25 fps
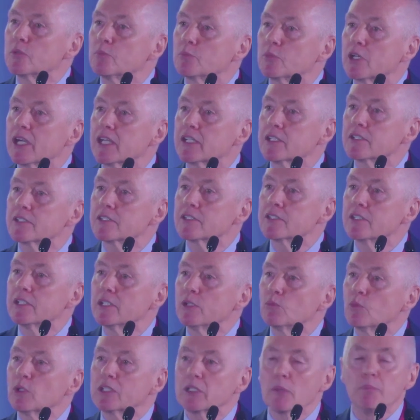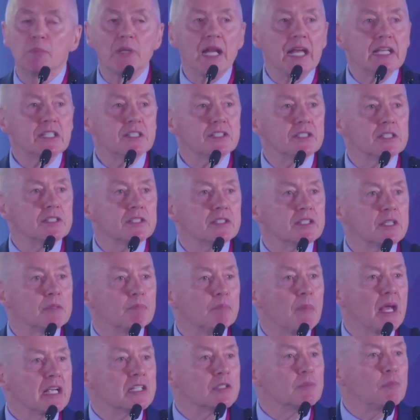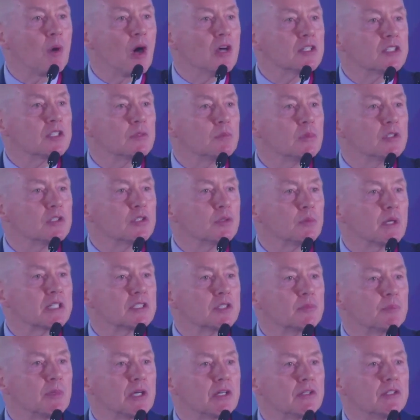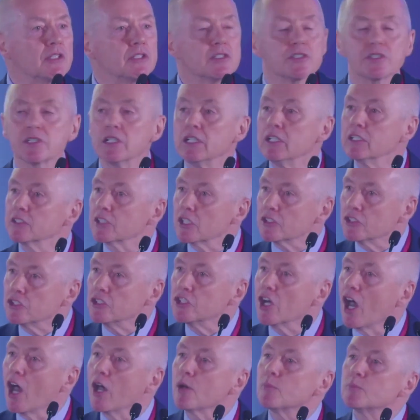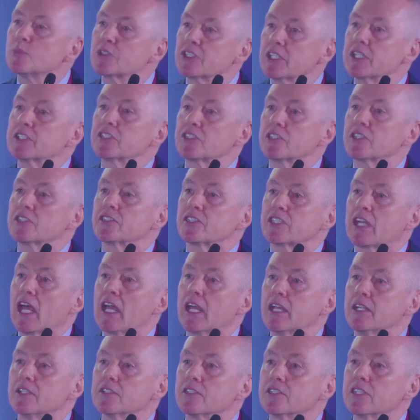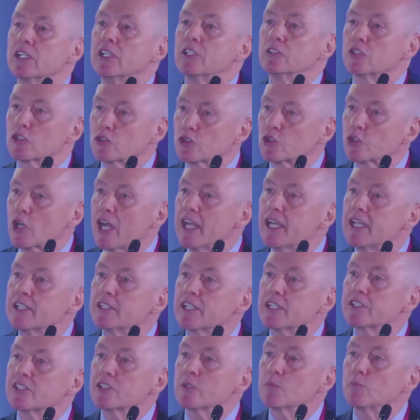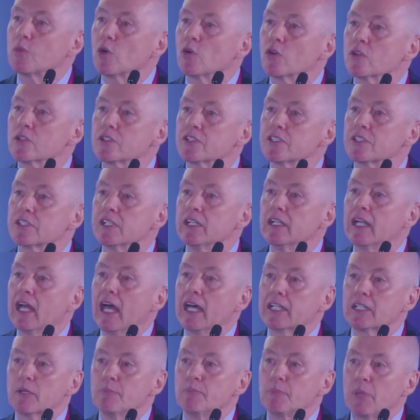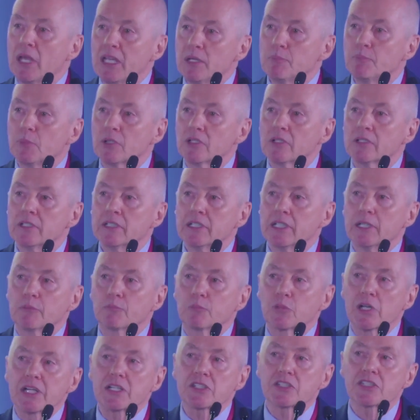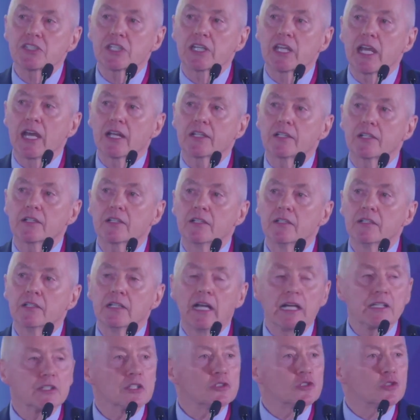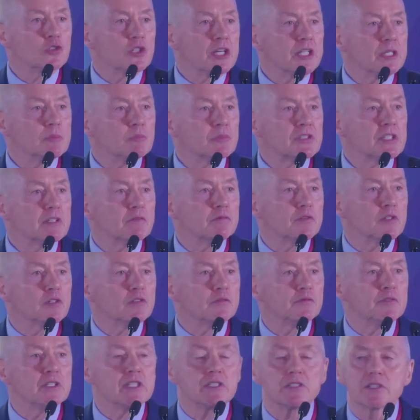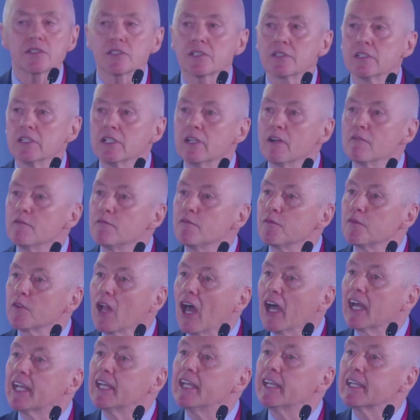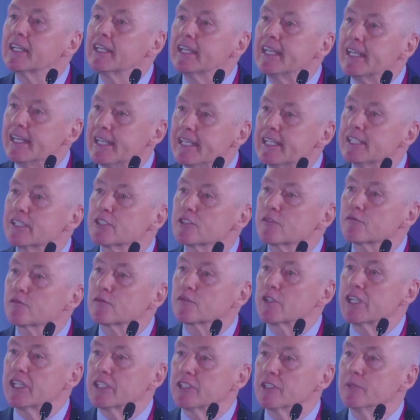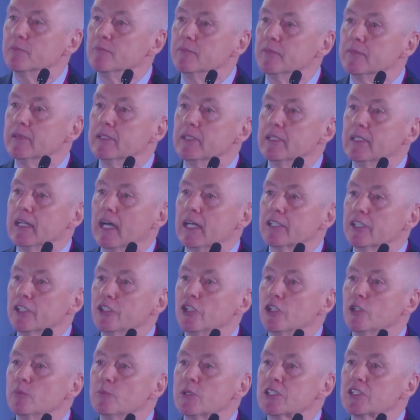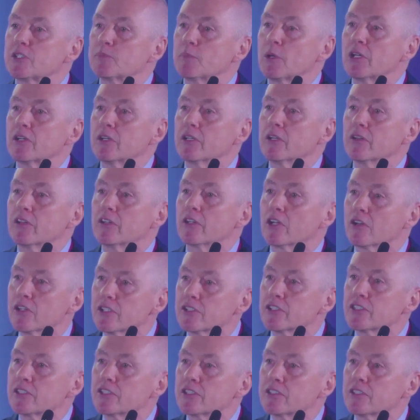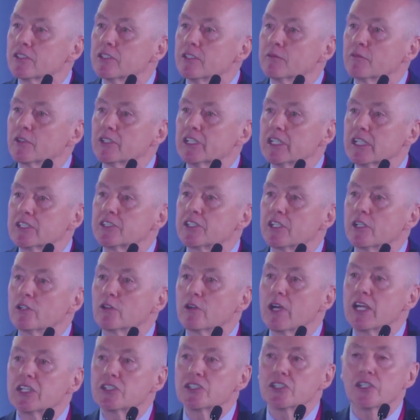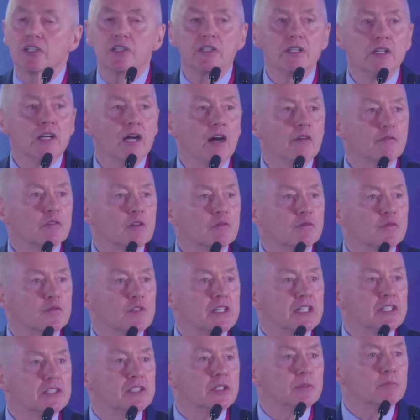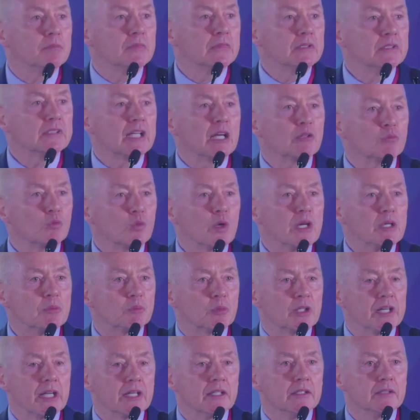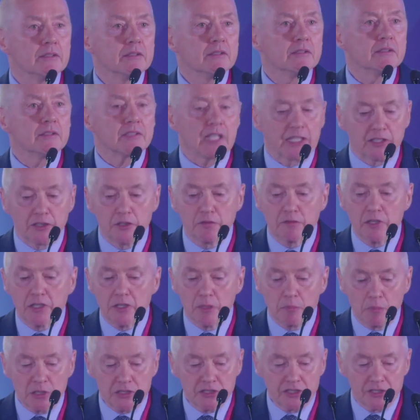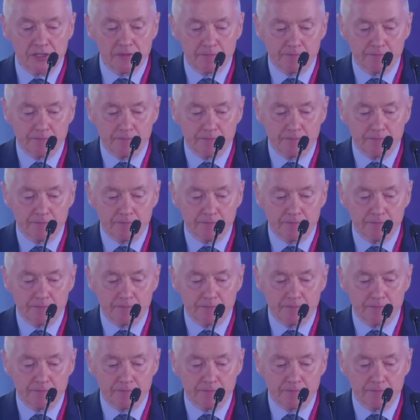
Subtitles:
brings, with the places it makes possible to experience, the jobs it sustains, the trade it supports, and the people it brings together, and the dreams it fulfills. Flying is freedom, and the human spirit thirsts for the exhilaration of the freedom that we bring. Thank you very much.